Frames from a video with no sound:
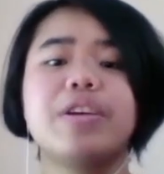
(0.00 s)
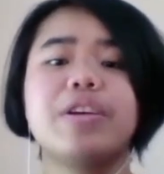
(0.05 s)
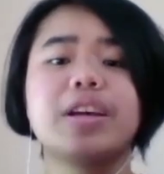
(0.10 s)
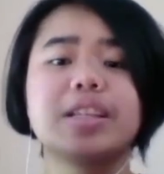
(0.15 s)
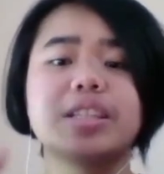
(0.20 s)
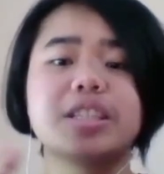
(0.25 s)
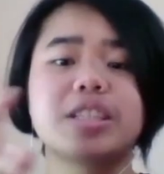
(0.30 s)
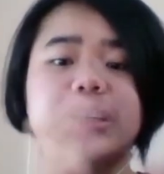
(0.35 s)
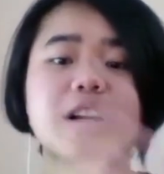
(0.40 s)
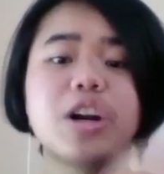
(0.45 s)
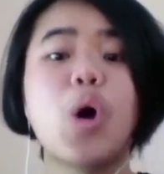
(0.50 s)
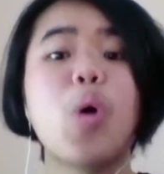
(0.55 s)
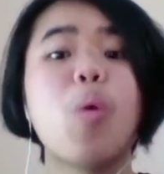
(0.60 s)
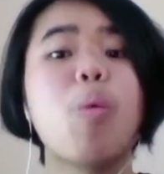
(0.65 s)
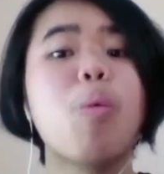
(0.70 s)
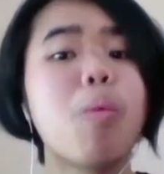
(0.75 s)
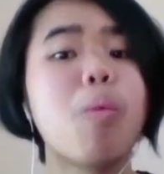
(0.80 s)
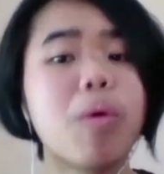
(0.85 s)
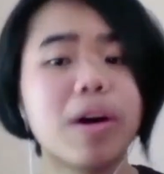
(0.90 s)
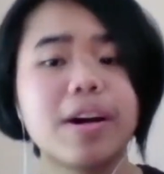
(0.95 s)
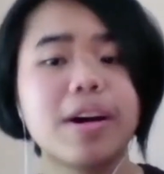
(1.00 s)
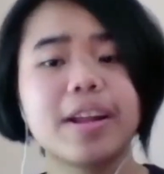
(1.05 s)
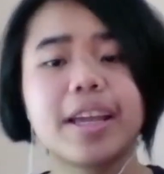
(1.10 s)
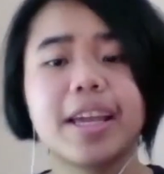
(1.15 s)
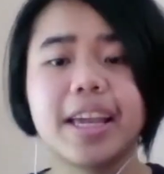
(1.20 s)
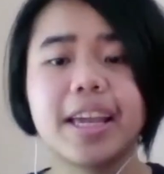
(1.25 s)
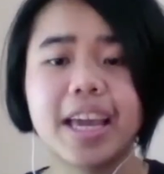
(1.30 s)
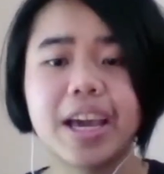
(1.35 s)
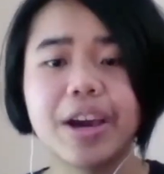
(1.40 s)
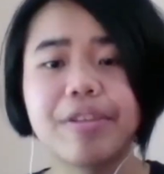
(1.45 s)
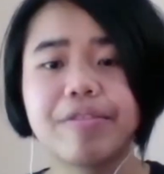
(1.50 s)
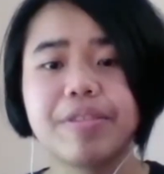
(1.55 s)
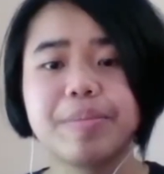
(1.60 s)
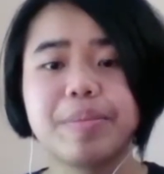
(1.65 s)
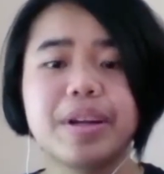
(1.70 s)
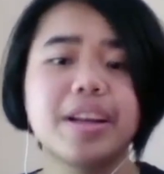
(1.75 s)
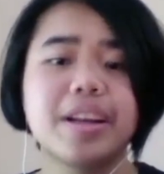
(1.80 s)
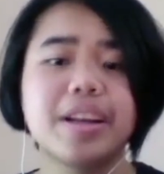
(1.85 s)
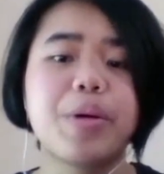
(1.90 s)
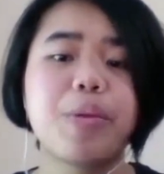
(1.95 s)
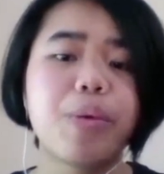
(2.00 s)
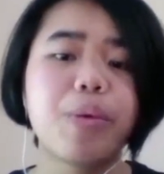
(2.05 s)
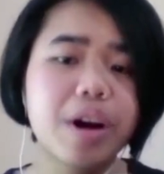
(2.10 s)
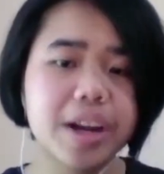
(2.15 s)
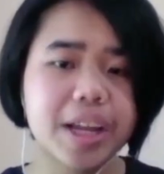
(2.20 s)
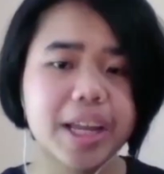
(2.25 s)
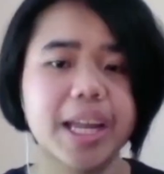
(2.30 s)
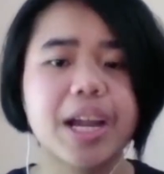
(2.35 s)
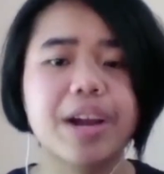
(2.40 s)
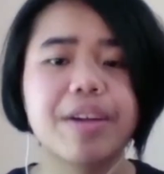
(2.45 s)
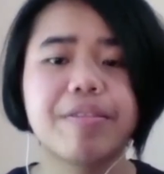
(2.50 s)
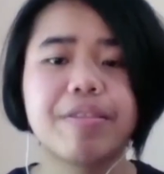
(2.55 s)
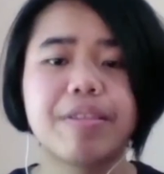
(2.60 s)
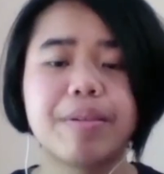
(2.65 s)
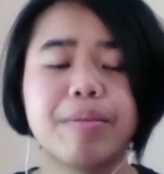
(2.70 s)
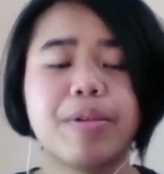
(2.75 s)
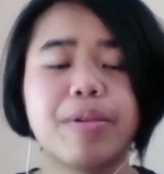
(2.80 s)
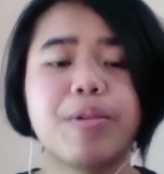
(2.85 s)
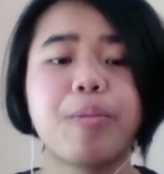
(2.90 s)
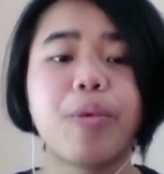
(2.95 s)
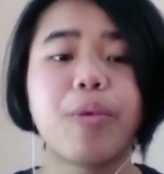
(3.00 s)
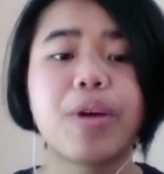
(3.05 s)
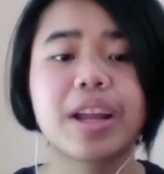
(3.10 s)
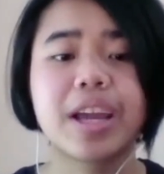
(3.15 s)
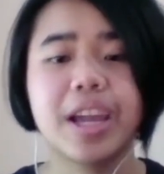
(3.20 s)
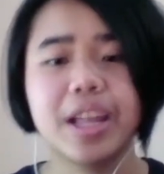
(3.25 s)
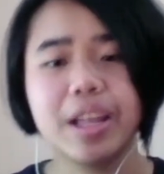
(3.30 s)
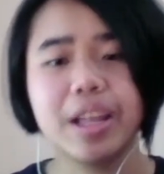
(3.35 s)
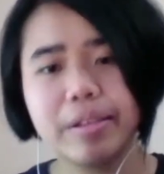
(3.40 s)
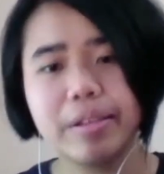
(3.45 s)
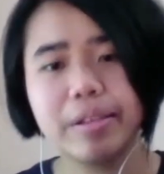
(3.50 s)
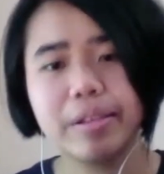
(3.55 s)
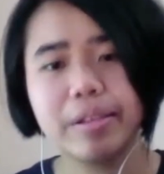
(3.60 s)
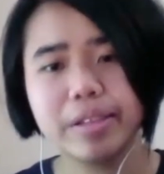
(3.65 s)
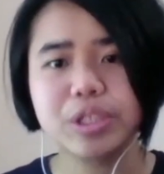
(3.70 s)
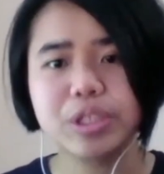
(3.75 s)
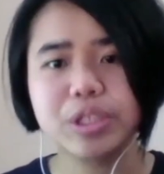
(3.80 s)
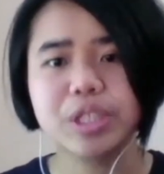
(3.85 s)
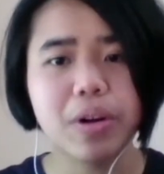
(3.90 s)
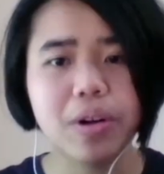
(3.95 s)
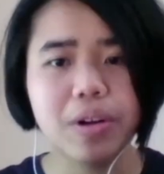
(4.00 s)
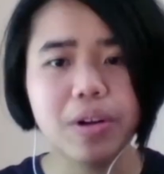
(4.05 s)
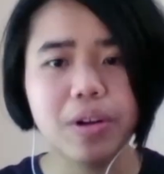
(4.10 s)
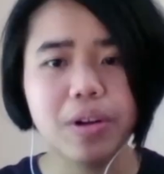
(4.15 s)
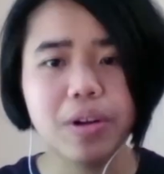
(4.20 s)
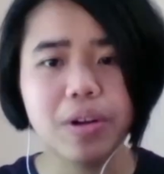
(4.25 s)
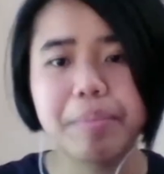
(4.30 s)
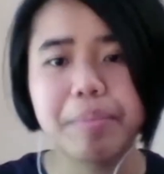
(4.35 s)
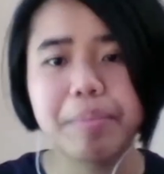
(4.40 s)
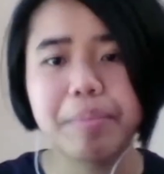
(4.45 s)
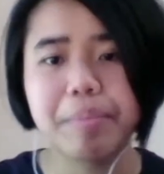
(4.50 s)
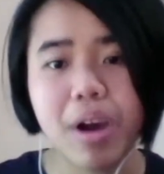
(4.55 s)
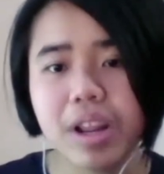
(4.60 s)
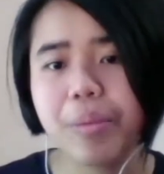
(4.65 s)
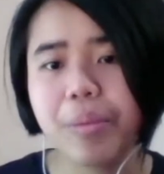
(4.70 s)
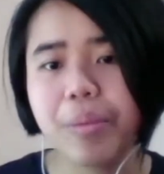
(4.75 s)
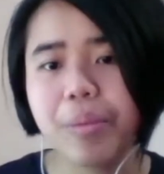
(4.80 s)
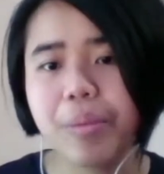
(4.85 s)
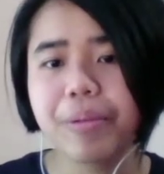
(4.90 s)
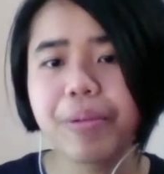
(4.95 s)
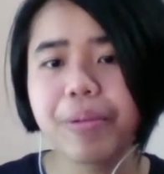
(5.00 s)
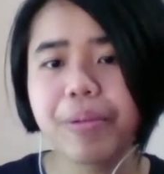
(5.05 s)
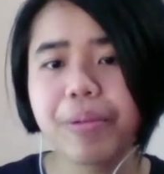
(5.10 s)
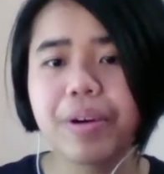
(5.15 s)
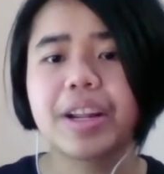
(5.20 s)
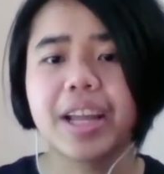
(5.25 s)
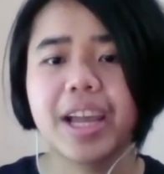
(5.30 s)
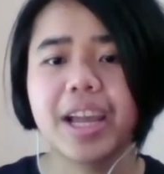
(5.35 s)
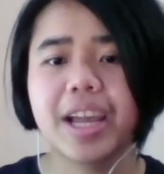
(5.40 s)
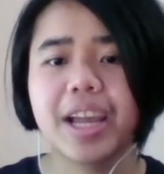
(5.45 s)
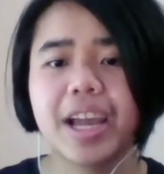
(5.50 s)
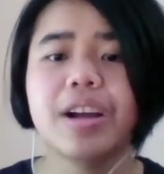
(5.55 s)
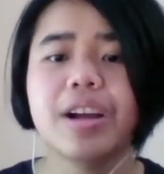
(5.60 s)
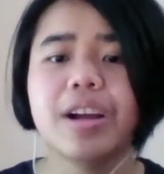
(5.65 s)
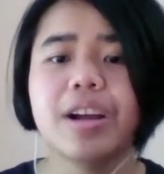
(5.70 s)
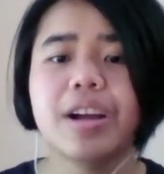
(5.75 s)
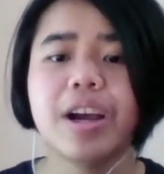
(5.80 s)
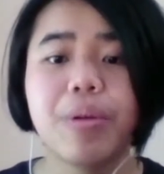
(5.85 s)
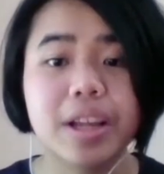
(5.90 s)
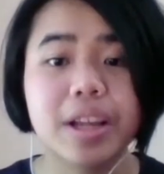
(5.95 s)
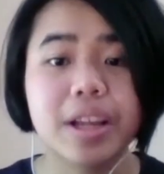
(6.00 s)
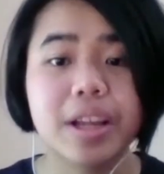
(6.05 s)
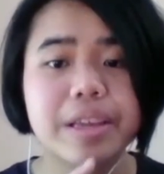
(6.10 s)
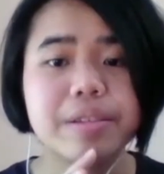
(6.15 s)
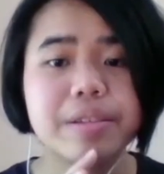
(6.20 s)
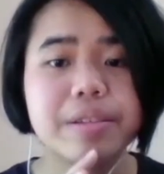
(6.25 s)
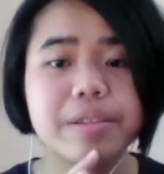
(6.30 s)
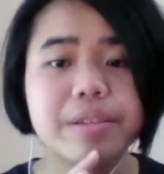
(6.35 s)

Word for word: you can start working out from there like working out from home what can you do small like body weight workout what mm-hmm.